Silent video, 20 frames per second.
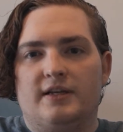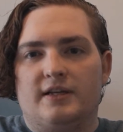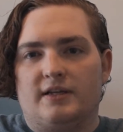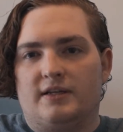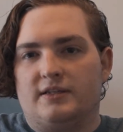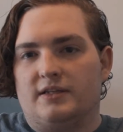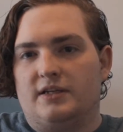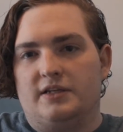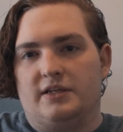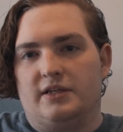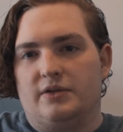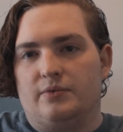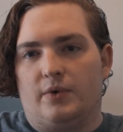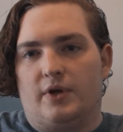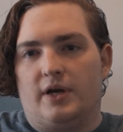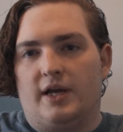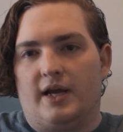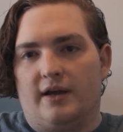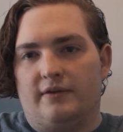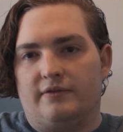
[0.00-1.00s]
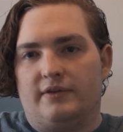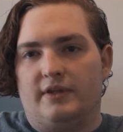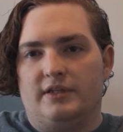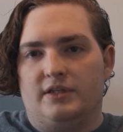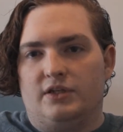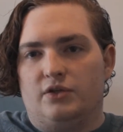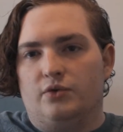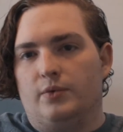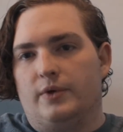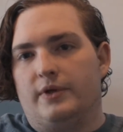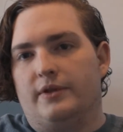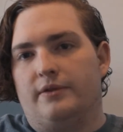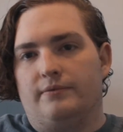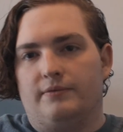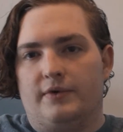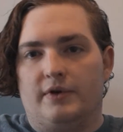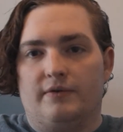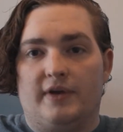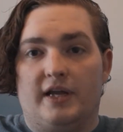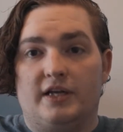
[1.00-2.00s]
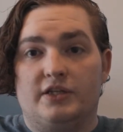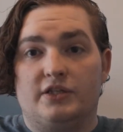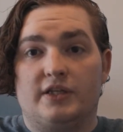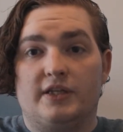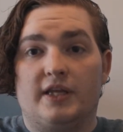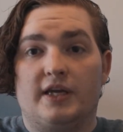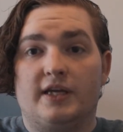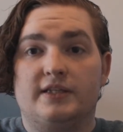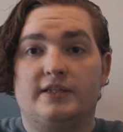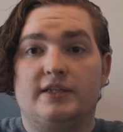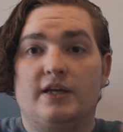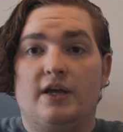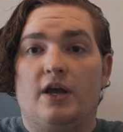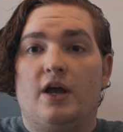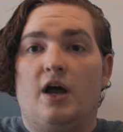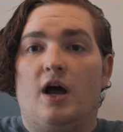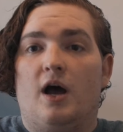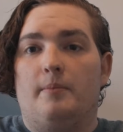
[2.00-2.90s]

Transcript: because I didn't want to have to deal with rearranging things.